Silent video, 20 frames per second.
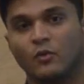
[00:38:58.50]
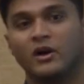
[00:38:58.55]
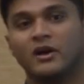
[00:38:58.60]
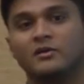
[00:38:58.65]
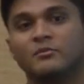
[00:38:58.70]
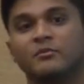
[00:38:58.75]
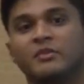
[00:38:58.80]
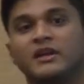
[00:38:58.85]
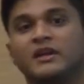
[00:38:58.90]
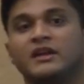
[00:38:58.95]

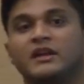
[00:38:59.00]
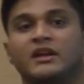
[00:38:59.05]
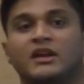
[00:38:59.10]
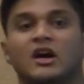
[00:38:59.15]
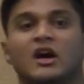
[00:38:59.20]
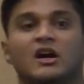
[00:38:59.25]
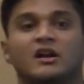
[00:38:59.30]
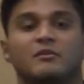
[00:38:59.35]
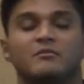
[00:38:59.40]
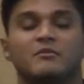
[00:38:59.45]
one being
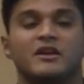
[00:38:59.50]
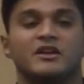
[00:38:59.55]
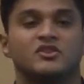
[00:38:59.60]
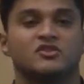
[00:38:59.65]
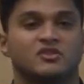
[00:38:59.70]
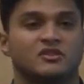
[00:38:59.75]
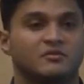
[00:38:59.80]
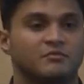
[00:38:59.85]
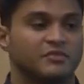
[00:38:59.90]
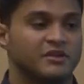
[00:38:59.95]
an
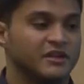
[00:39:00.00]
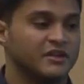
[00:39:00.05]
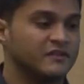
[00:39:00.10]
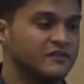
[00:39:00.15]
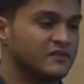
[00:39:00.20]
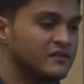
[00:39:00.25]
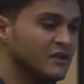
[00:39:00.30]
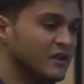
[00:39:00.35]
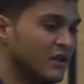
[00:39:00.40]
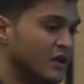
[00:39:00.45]
automation
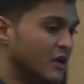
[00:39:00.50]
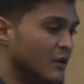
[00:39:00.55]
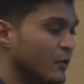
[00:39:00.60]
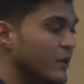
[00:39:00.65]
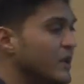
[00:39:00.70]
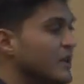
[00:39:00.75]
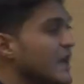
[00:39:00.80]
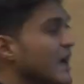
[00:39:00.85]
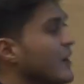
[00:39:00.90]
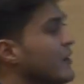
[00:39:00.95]
piece,
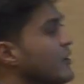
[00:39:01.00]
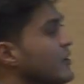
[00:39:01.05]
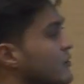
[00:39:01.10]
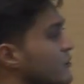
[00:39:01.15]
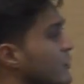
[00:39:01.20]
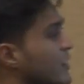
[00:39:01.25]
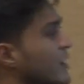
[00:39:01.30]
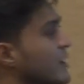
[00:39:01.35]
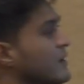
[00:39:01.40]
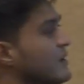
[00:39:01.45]
we allow you to
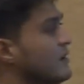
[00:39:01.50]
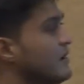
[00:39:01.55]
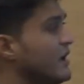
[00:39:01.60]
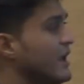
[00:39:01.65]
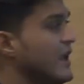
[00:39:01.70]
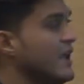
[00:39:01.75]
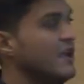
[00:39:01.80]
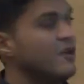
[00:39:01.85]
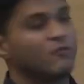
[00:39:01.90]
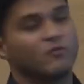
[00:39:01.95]
run
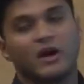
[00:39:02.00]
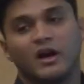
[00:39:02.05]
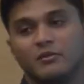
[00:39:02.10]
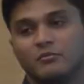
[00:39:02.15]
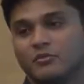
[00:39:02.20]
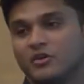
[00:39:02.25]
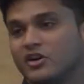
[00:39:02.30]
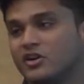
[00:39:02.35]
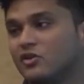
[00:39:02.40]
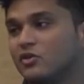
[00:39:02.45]
a
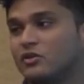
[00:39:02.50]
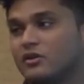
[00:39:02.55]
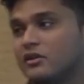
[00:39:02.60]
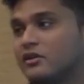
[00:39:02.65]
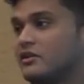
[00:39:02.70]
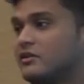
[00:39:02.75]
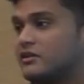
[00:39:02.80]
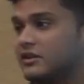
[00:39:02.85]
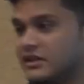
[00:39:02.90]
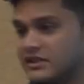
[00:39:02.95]
runbook
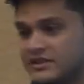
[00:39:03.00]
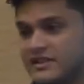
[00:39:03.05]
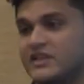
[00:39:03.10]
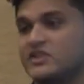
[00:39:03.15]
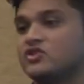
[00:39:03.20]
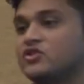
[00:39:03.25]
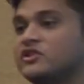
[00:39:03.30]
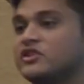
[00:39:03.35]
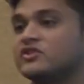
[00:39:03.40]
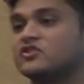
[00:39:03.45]
or
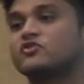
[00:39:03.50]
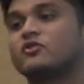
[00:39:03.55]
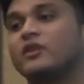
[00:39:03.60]
essentially a